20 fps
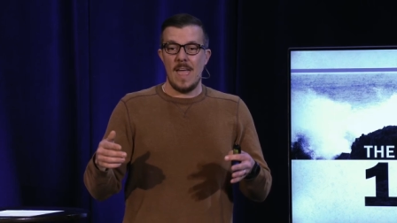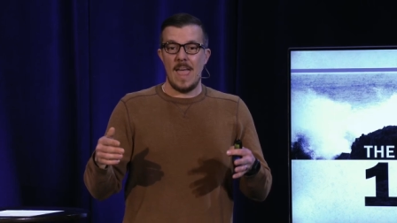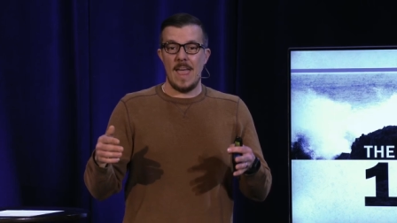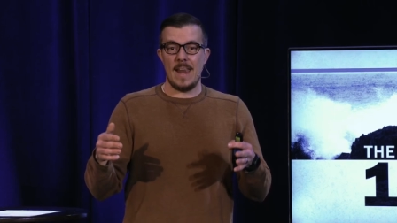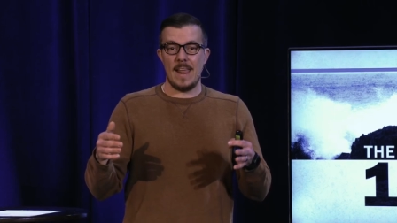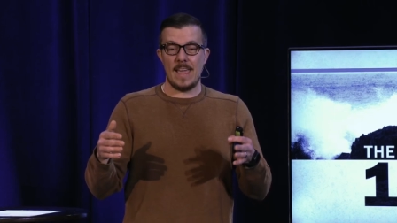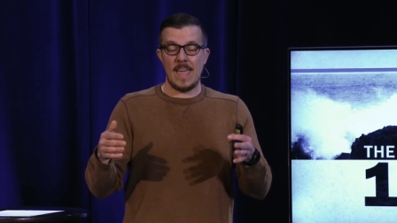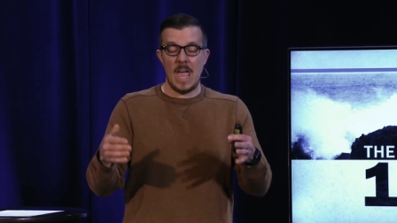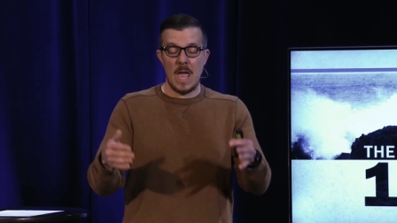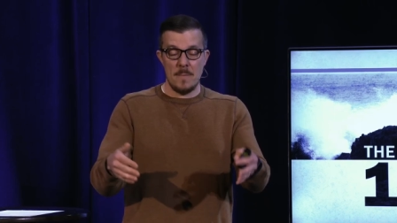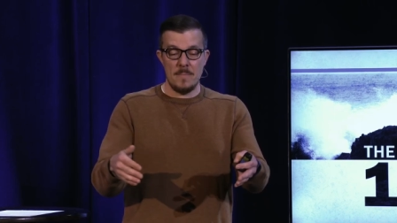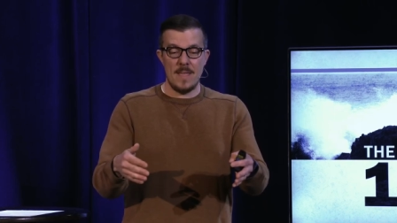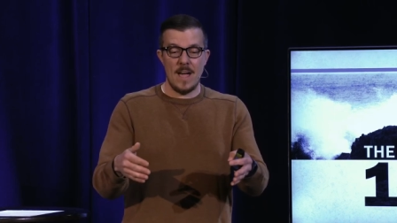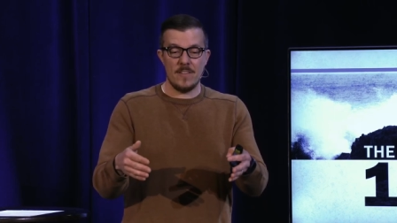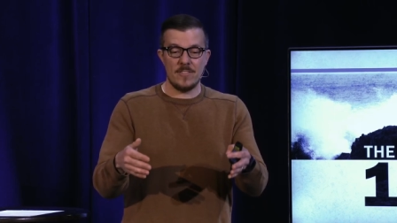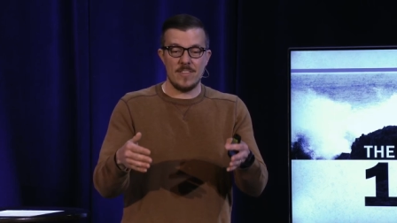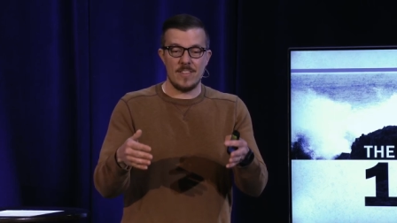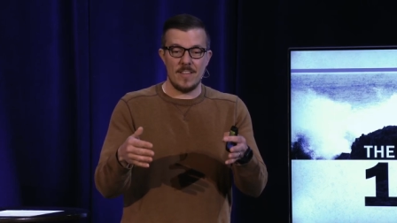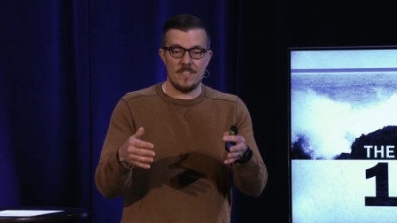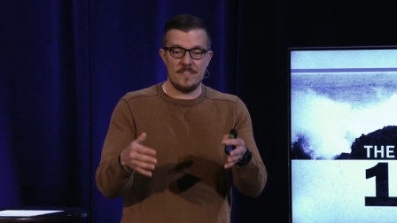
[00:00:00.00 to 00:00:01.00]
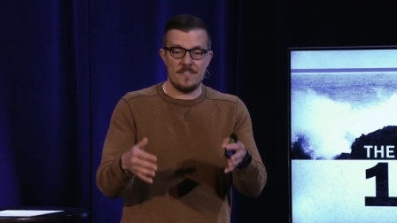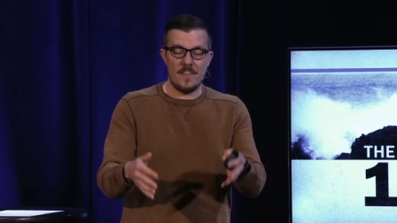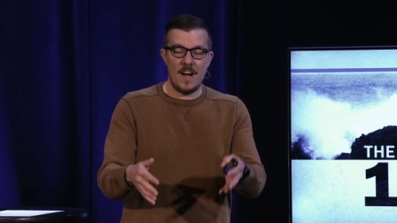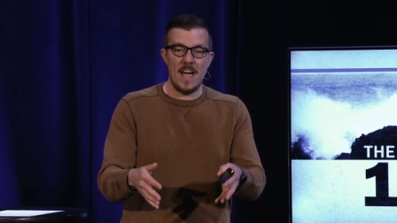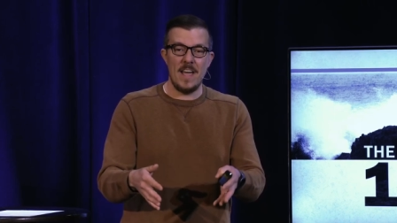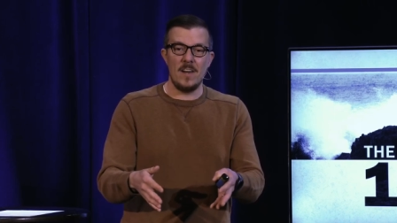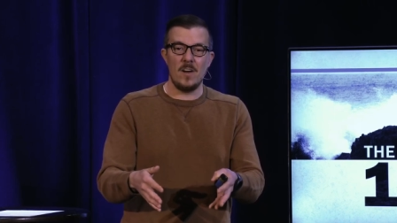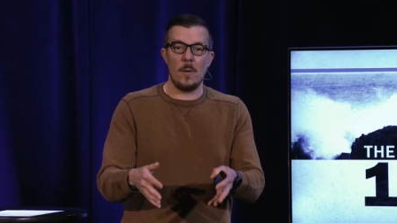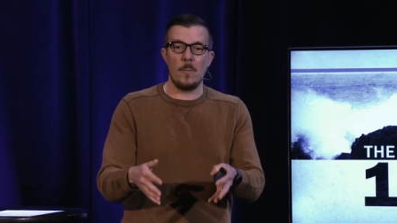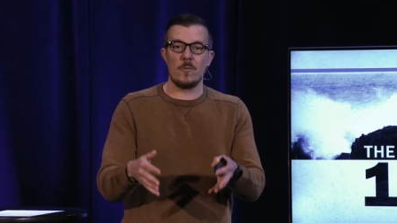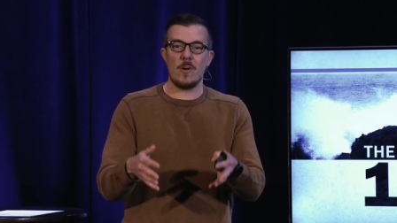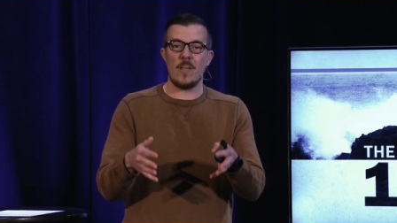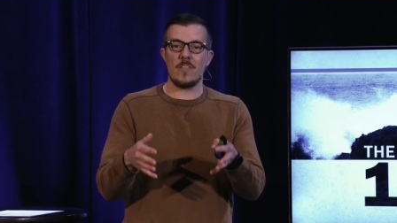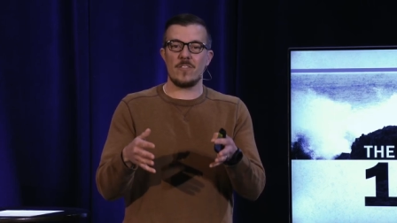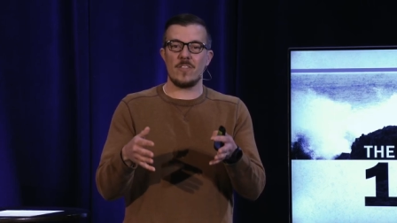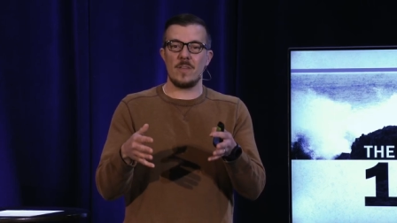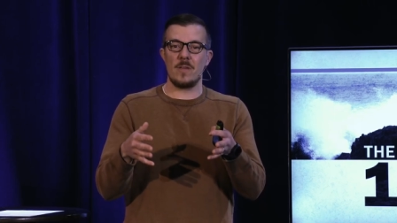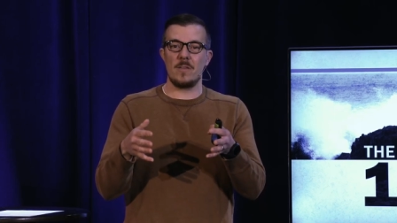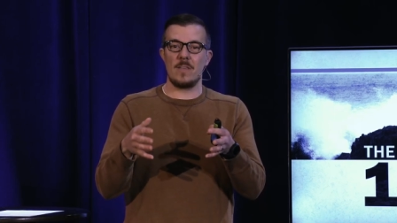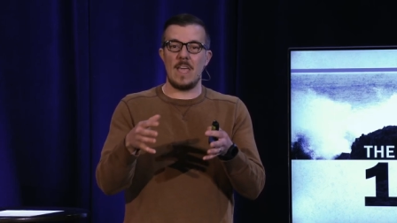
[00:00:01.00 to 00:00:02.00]
and it came down to the final
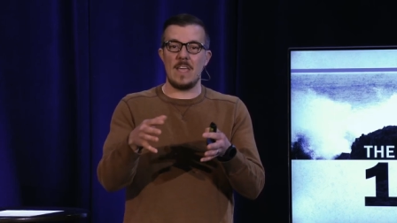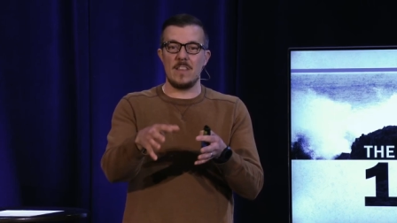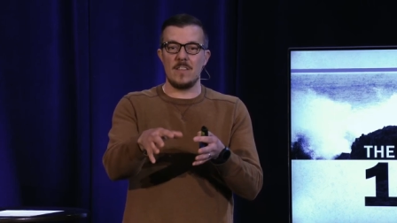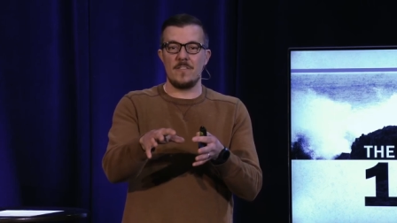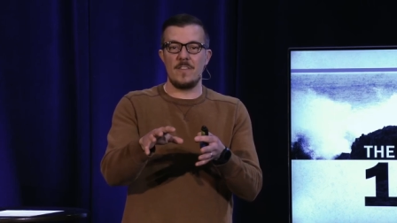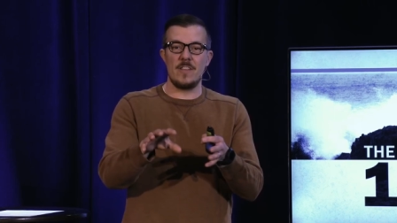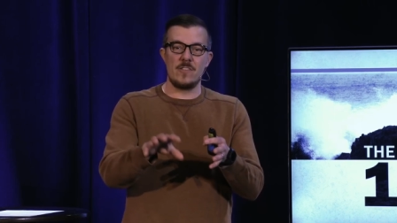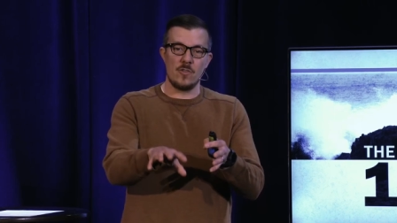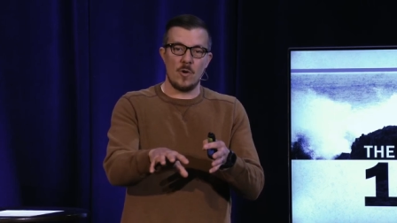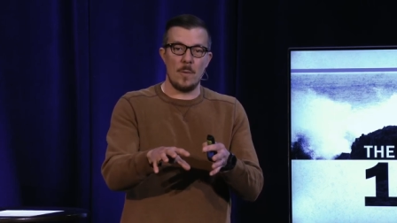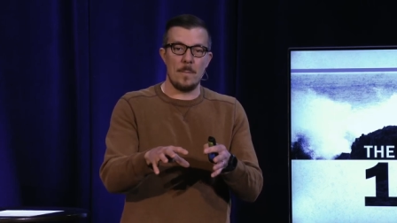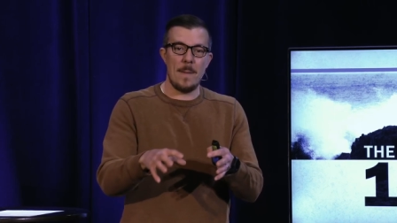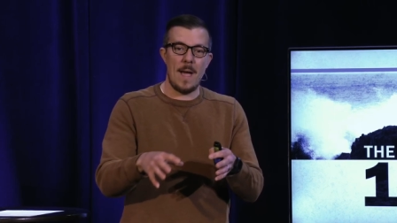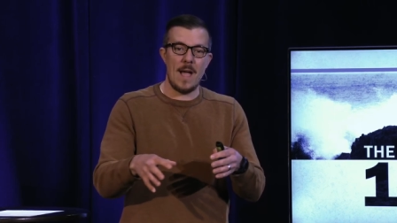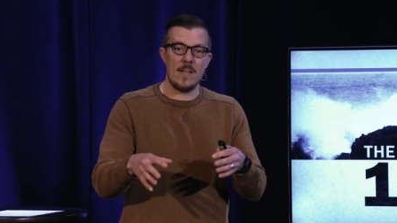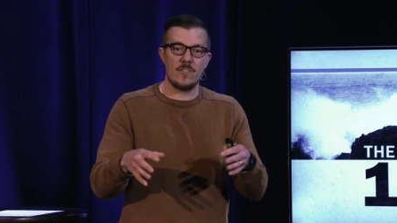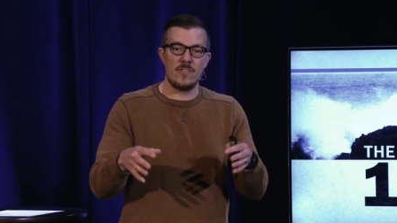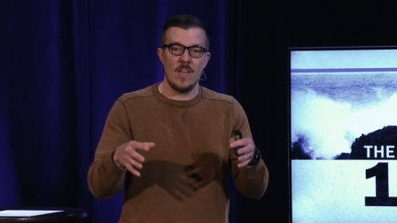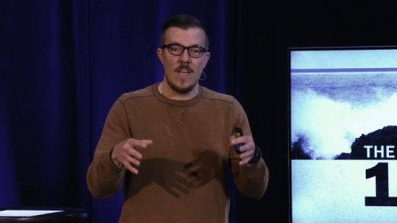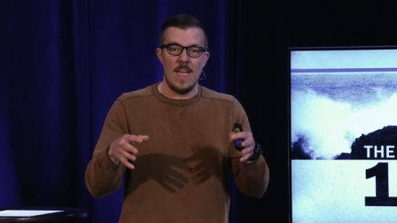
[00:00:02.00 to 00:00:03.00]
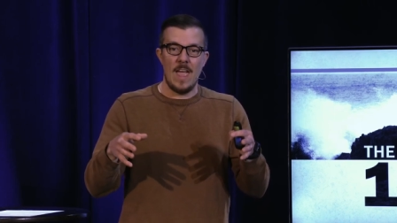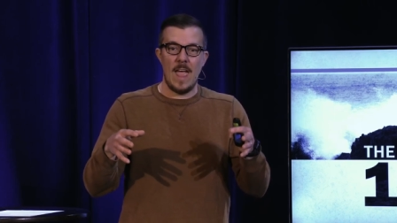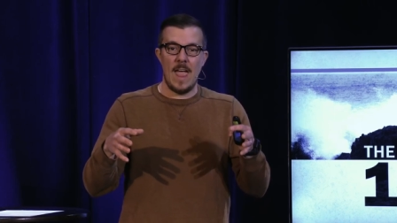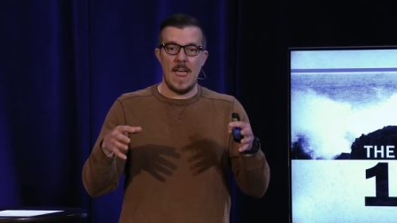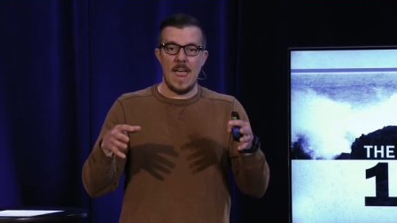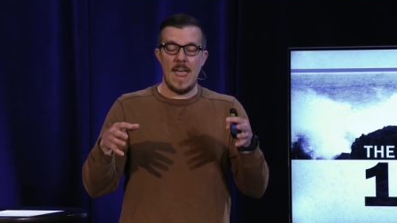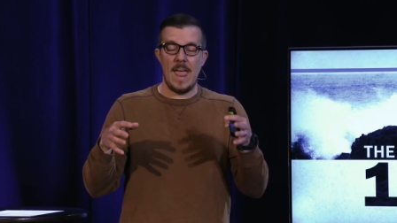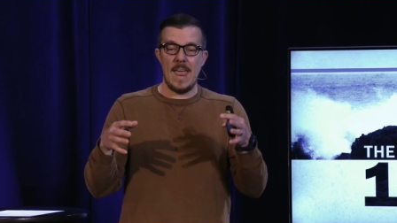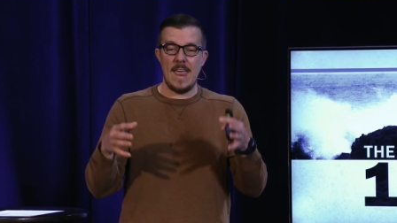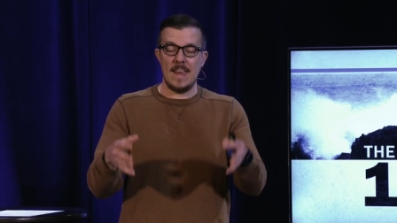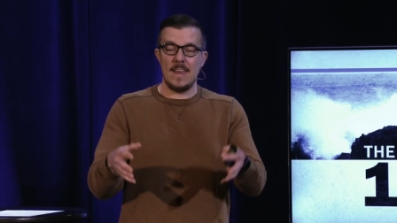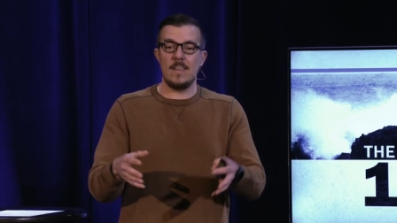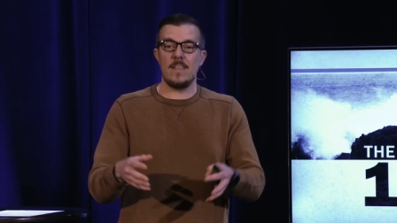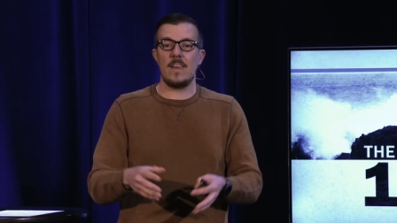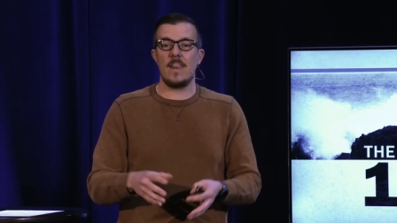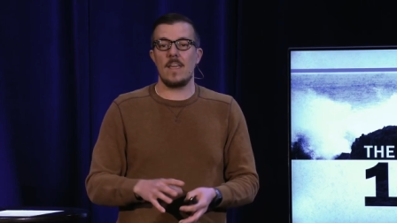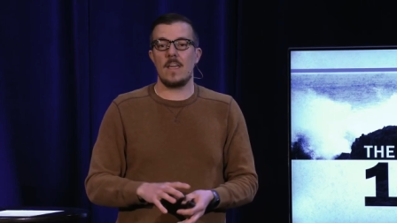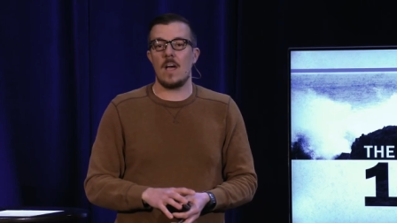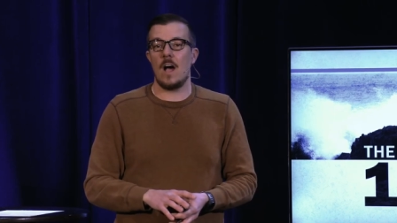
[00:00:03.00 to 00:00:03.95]
wrestling individual match and it ended in